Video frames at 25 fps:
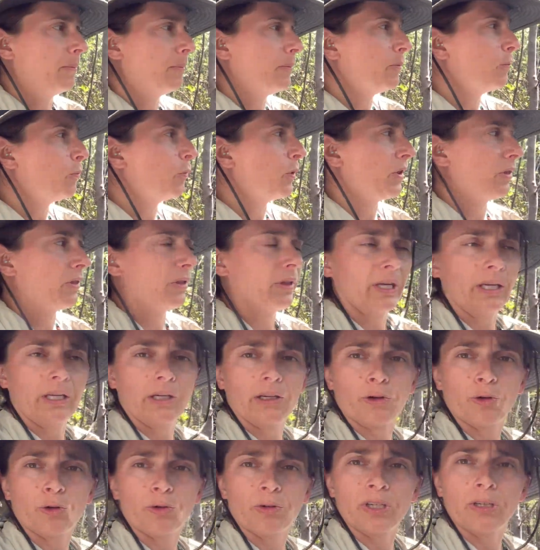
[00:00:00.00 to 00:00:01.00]
with like a
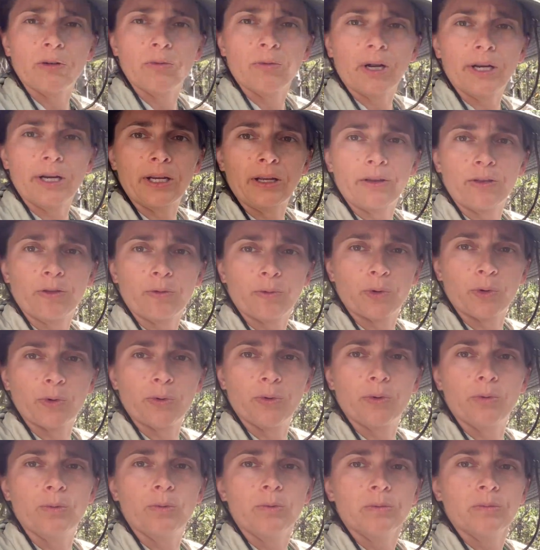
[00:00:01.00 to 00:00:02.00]
creek running
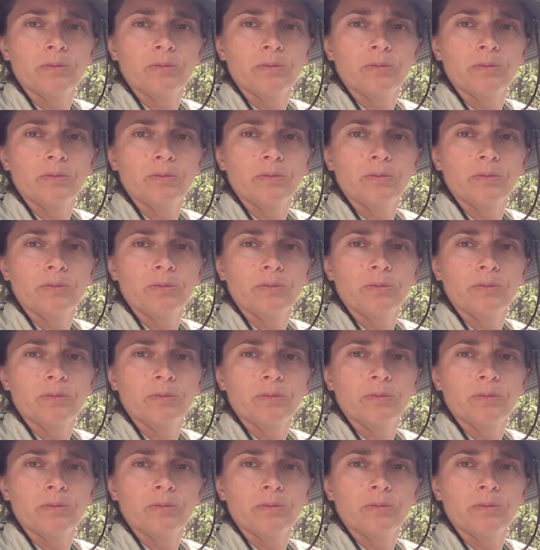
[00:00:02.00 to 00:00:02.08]
through